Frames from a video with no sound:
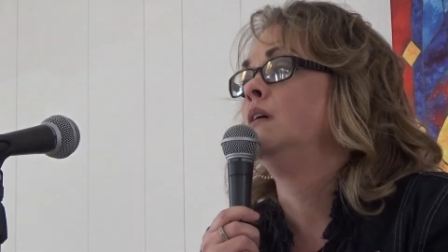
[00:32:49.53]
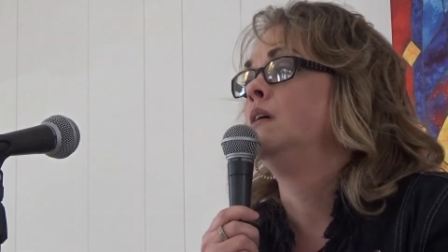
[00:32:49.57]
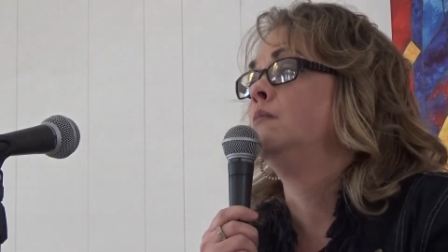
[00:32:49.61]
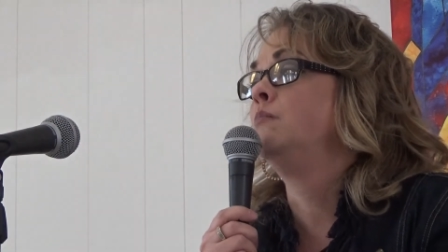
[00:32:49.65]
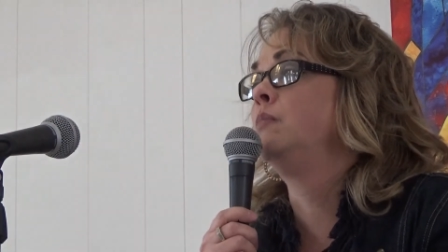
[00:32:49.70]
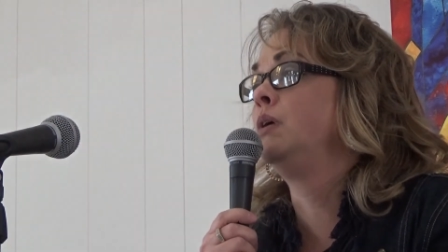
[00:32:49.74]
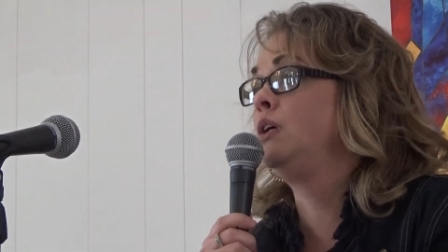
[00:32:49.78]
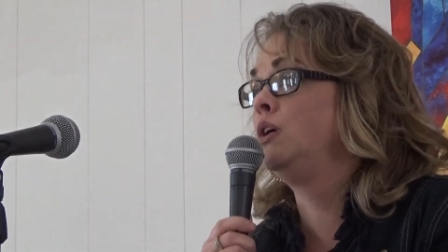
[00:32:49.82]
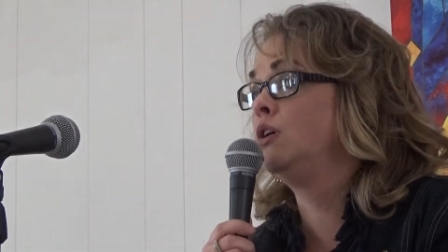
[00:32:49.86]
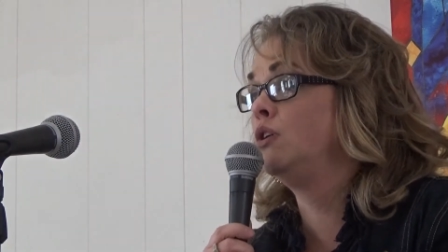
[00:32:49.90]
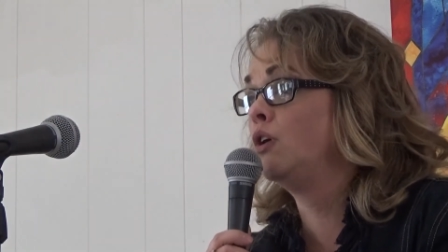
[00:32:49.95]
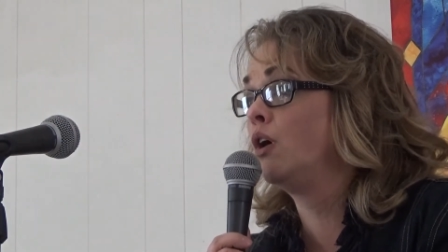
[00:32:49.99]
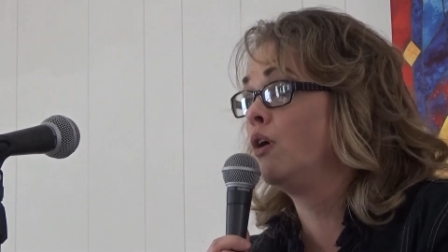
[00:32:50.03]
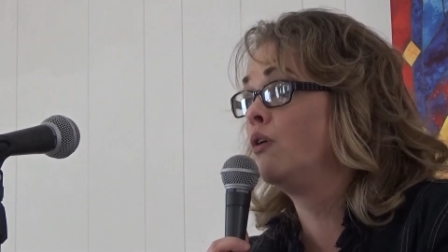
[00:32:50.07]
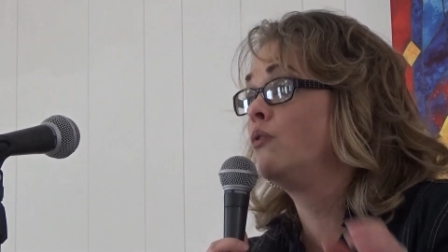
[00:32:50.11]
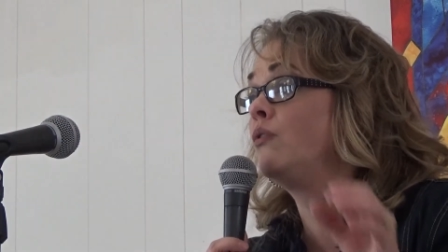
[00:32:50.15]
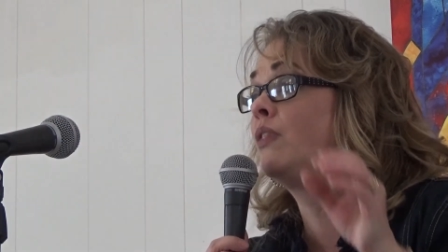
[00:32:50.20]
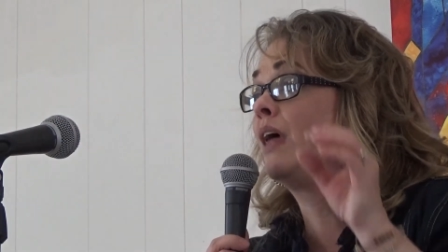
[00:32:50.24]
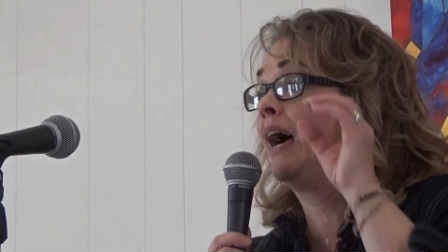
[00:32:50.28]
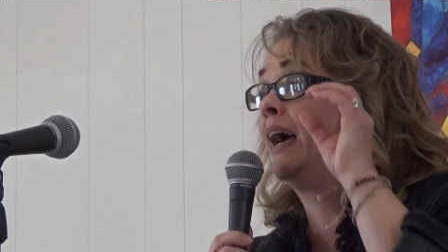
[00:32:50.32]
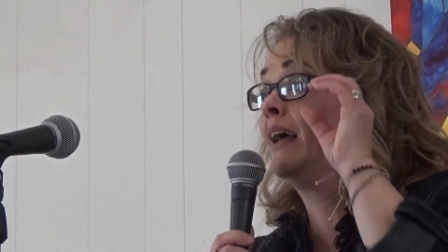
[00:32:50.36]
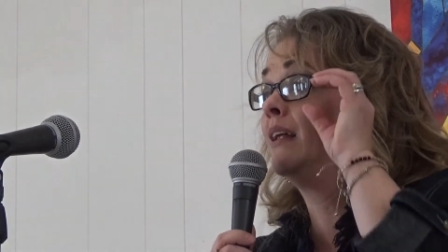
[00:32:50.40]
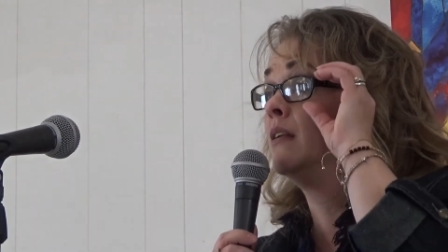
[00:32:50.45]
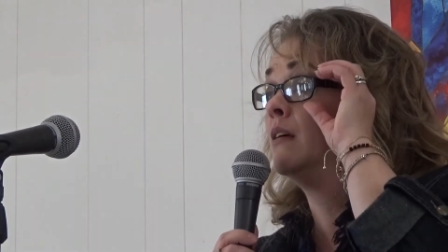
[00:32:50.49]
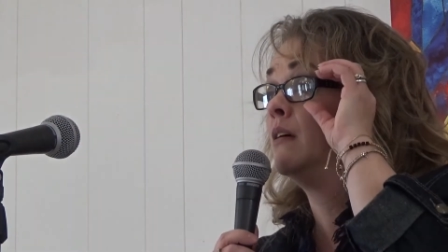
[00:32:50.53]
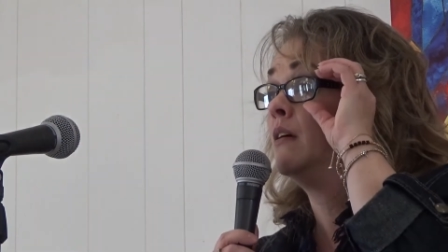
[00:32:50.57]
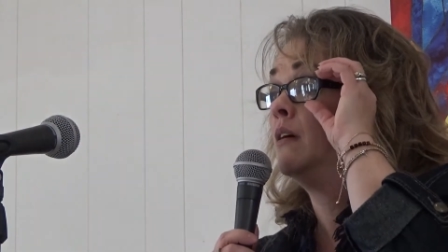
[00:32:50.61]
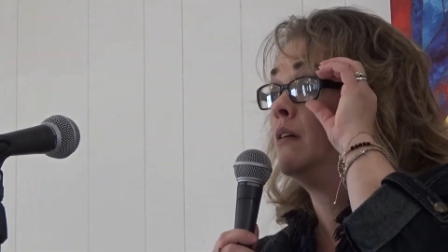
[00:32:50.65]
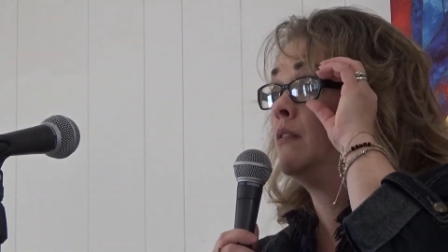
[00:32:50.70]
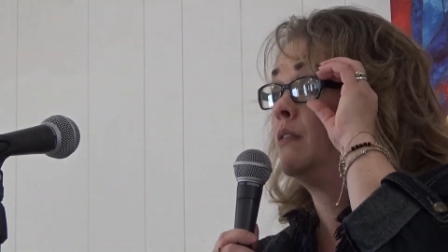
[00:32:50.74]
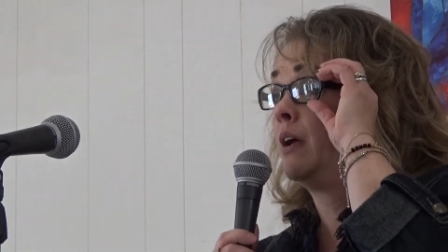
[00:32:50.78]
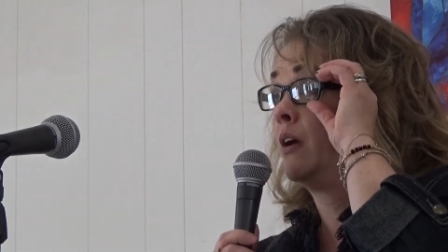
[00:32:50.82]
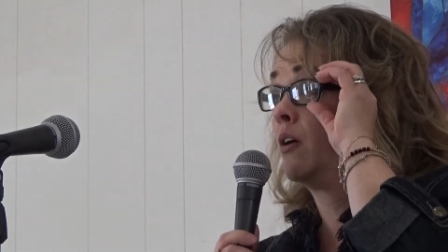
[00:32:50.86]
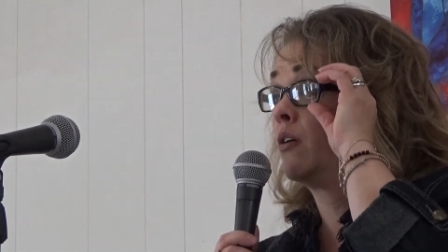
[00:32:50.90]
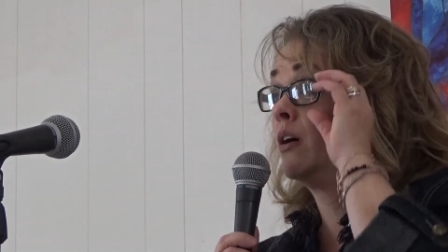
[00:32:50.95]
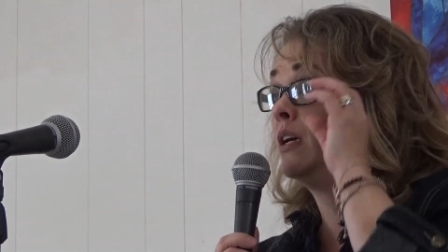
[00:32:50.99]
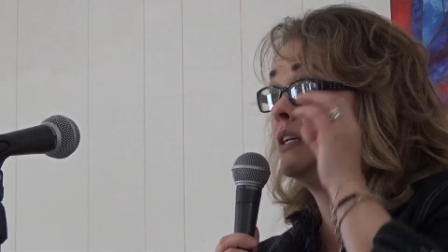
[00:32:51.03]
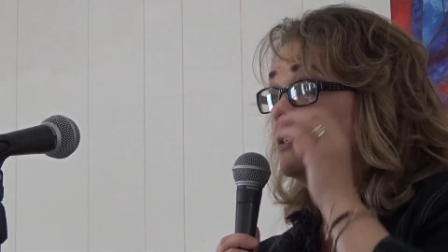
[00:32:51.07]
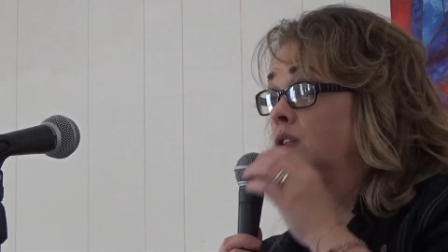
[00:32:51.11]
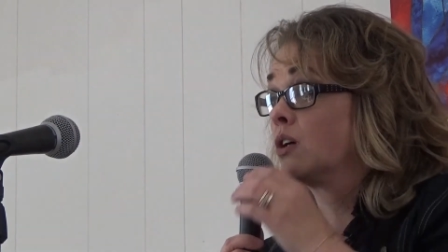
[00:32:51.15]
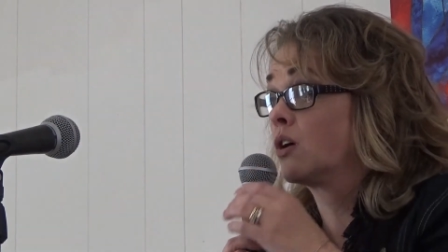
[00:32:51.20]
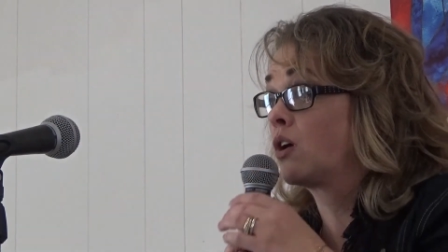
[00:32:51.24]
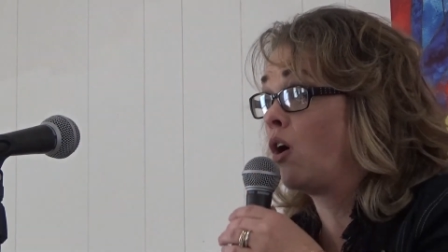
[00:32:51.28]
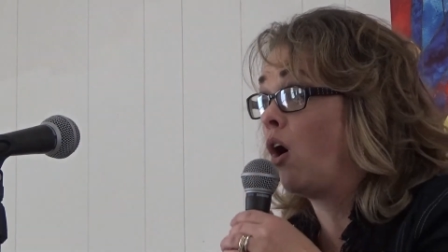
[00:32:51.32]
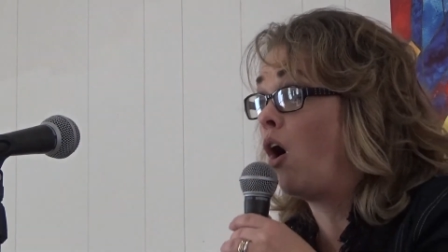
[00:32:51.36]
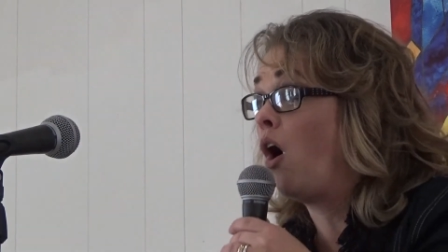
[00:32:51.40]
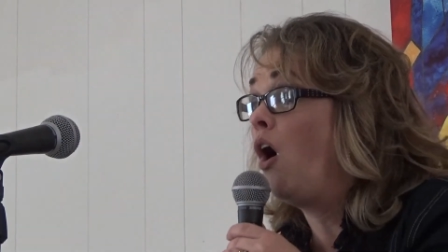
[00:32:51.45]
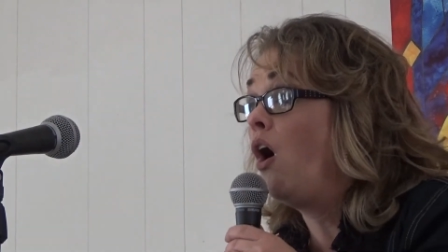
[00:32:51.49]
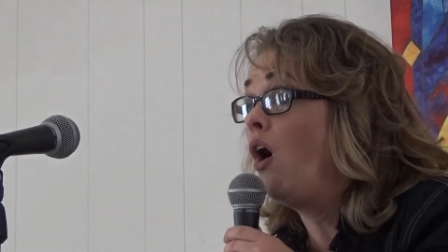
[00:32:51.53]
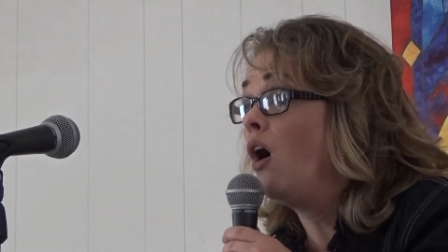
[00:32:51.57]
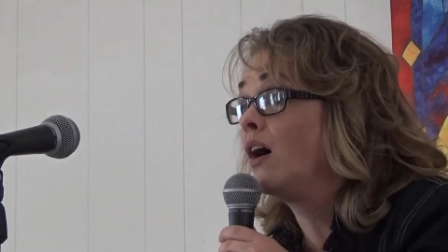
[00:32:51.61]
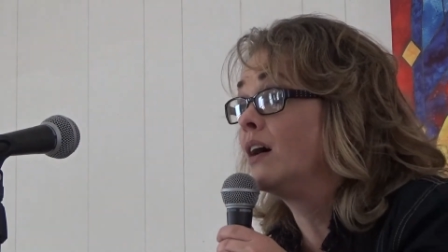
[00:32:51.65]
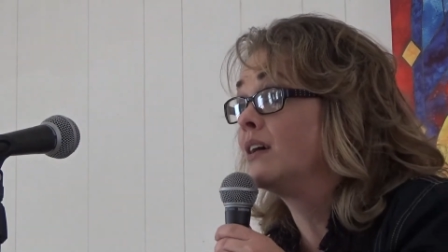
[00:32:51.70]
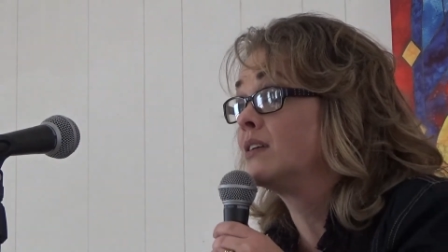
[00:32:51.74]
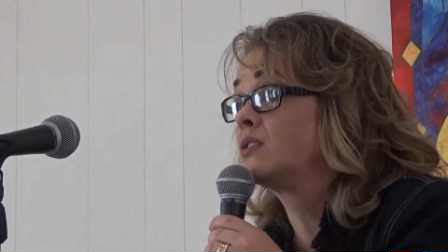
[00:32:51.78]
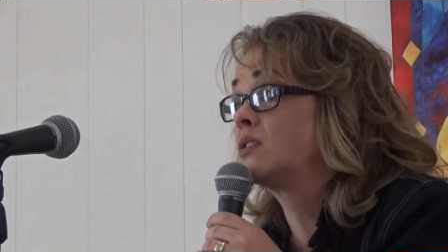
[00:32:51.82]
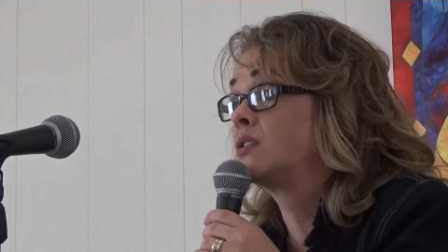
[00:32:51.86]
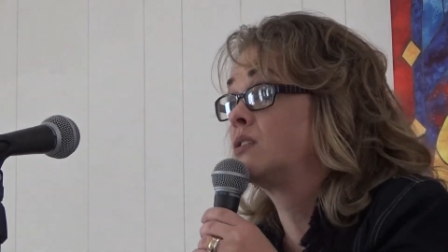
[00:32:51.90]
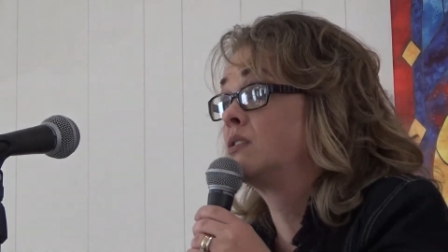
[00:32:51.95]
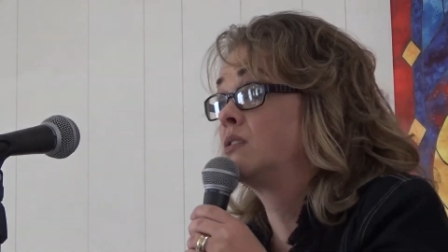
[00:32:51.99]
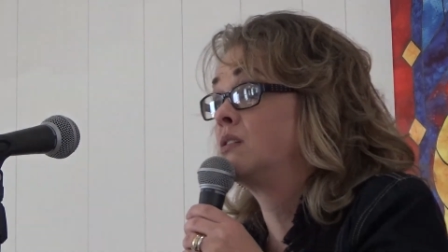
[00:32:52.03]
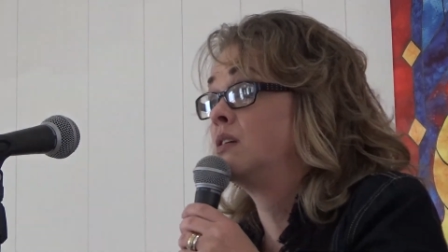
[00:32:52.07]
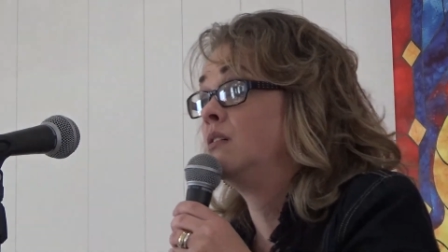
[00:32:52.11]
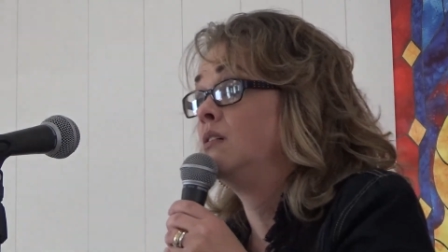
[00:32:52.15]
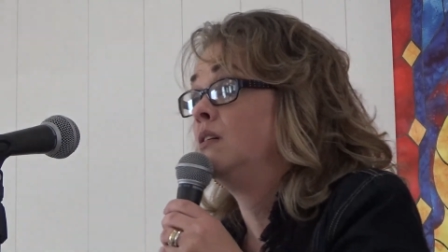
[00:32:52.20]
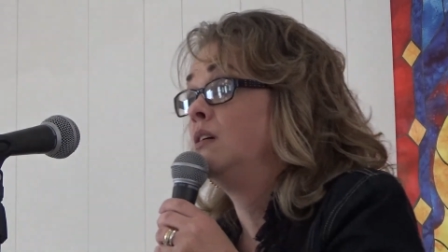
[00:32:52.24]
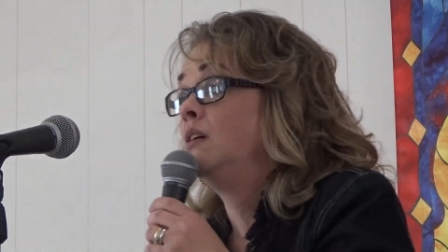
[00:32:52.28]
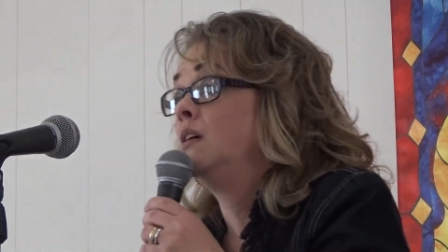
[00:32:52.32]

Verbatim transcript: But you know that there is a cost